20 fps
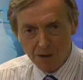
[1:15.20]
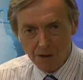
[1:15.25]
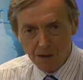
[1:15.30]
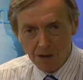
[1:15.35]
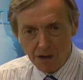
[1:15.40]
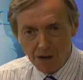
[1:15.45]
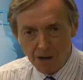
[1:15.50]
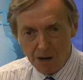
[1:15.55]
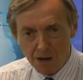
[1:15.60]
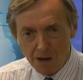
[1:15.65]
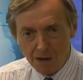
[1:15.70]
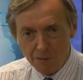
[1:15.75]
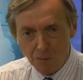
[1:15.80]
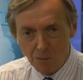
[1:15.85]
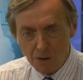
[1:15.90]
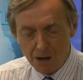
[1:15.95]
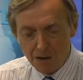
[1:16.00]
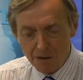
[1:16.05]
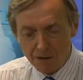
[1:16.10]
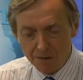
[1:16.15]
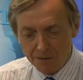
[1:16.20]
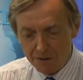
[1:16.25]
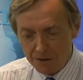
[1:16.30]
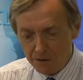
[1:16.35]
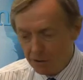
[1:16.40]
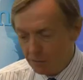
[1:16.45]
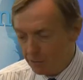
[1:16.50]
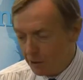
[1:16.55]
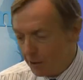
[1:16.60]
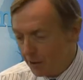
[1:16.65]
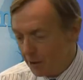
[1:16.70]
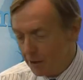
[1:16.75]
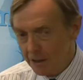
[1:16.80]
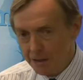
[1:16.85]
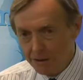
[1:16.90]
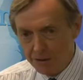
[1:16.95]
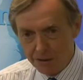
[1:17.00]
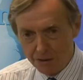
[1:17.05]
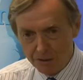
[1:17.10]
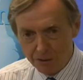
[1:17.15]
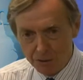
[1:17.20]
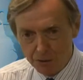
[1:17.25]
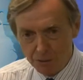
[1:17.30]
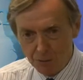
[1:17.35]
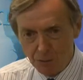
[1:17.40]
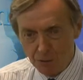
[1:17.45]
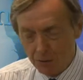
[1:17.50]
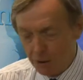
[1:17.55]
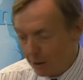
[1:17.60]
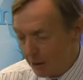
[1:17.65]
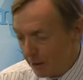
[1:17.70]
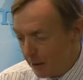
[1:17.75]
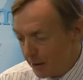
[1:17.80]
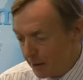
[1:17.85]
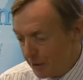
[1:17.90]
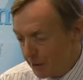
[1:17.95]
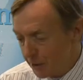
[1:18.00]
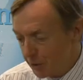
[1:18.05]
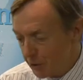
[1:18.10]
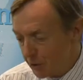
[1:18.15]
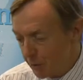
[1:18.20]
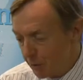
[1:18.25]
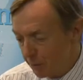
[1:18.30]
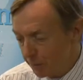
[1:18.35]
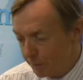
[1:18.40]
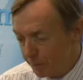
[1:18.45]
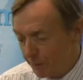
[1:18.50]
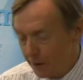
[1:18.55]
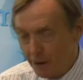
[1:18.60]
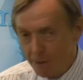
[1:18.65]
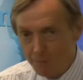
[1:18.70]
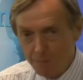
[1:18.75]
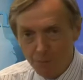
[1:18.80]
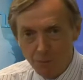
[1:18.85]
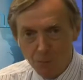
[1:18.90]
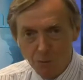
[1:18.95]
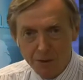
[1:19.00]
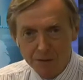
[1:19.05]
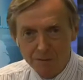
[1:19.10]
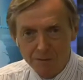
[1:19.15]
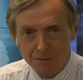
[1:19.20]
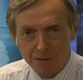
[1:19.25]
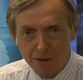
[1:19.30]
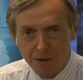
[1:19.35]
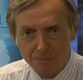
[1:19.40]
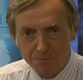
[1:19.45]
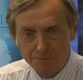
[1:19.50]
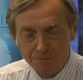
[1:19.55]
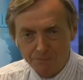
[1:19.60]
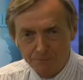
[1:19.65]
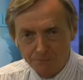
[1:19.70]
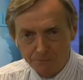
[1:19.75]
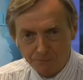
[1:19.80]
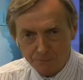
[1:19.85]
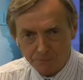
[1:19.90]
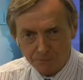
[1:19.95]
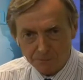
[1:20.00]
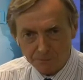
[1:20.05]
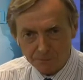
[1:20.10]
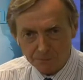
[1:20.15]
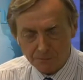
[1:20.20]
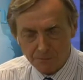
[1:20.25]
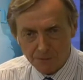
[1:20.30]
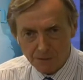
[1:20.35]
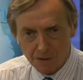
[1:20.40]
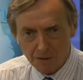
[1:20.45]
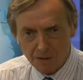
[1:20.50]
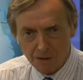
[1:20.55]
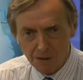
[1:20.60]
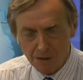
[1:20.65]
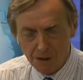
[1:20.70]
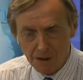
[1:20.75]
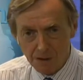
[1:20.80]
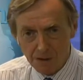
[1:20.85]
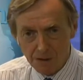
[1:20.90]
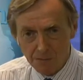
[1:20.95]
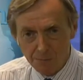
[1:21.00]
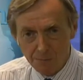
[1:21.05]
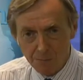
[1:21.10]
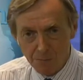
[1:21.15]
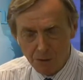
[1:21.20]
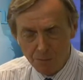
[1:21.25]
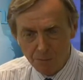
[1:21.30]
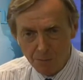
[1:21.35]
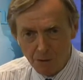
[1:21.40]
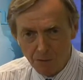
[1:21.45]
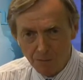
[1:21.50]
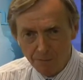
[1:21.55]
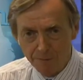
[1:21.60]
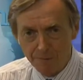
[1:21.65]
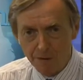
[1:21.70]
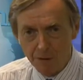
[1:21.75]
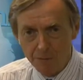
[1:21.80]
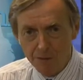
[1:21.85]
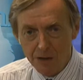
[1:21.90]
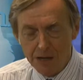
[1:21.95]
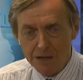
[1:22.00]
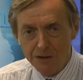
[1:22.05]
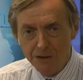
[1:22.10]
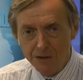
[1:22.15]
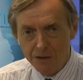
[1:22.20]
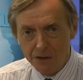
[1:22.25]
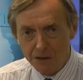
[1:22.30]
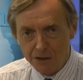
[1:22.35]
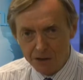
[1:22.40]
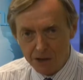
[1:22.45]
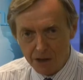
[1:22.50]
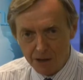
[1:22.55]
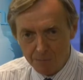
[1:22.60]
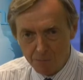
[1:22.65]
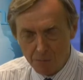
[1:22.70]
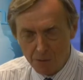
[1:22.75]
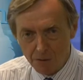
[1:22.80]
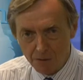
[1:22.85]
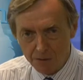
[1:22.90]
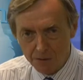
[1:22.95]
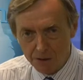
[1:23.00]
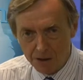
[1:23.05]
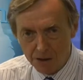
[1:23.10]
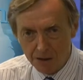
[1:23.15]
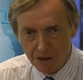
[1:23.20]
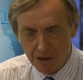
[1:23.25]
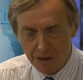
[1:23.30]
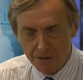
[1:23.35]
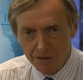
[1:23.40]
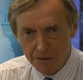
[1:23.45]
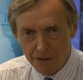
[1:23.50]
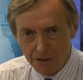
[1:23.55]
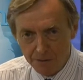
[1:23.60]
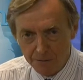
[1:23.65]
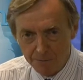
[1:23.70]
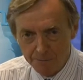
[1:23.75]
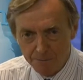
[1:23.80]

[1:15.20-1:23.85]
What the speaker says: Well, I think you are going to lead us off with mobile phone intercept masts in London.